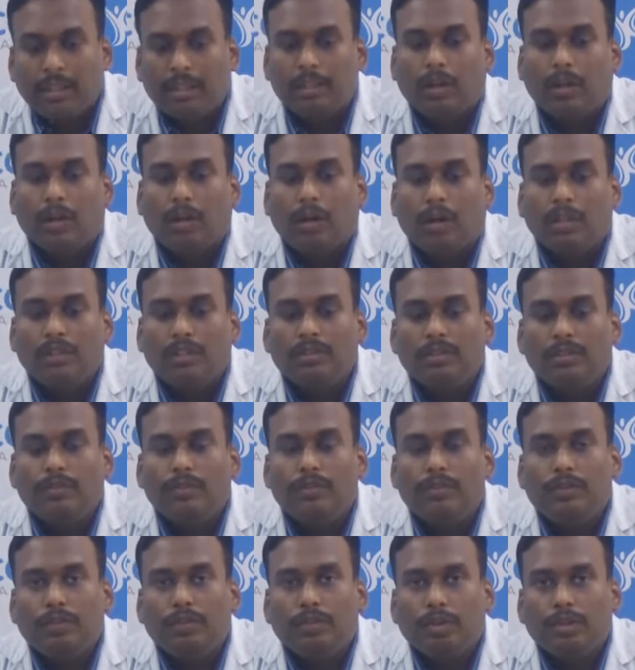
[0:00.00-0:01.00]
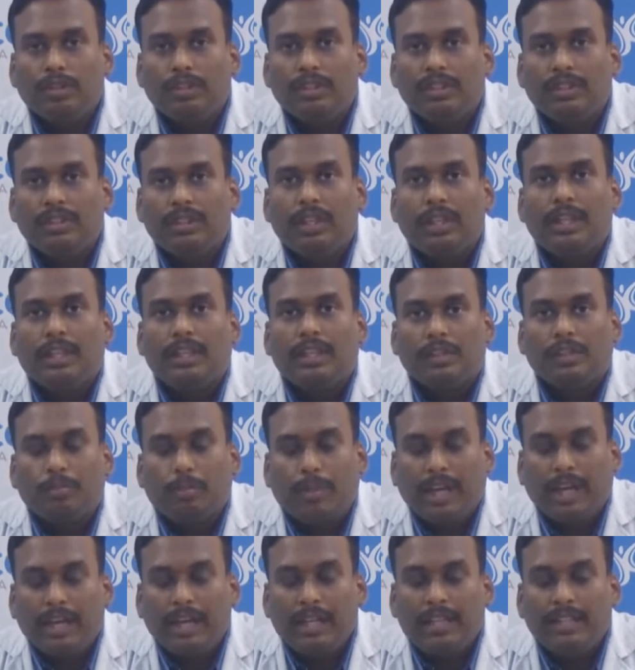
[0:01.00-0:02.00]
The loss of neurons
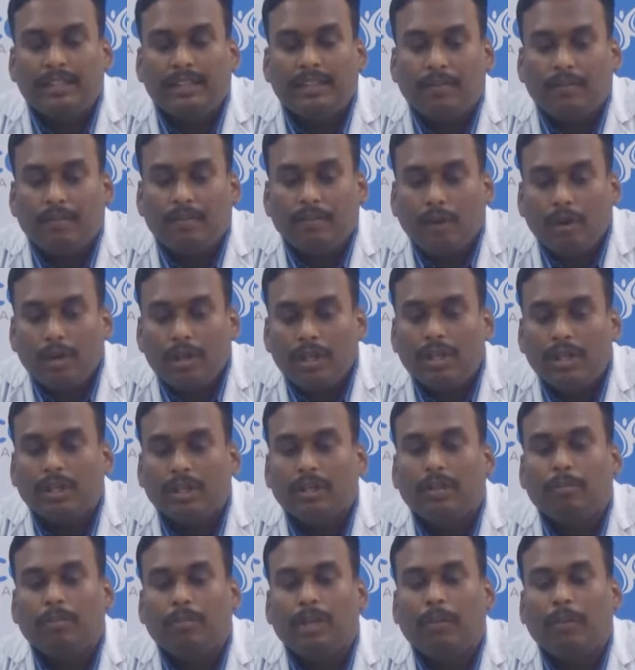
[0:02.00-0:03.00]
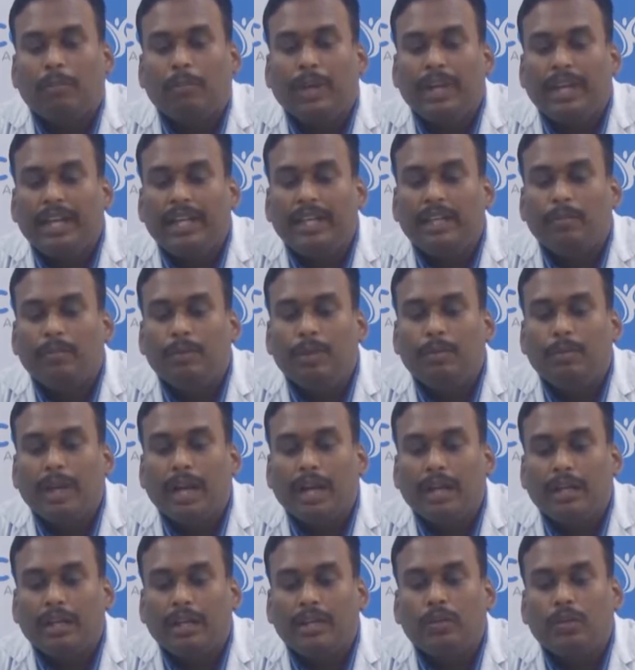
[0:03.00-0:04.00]
spread in somewhat predictable
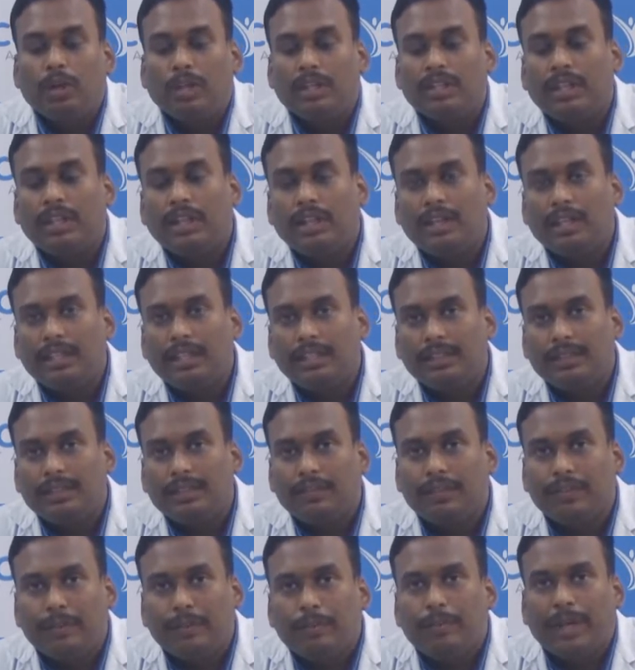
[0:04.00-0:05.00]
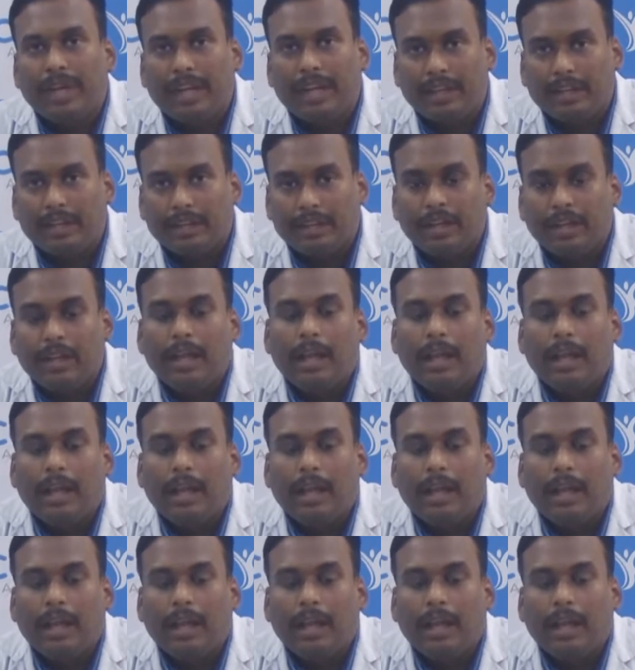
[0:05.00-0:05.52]
pattern to other regions of the brain.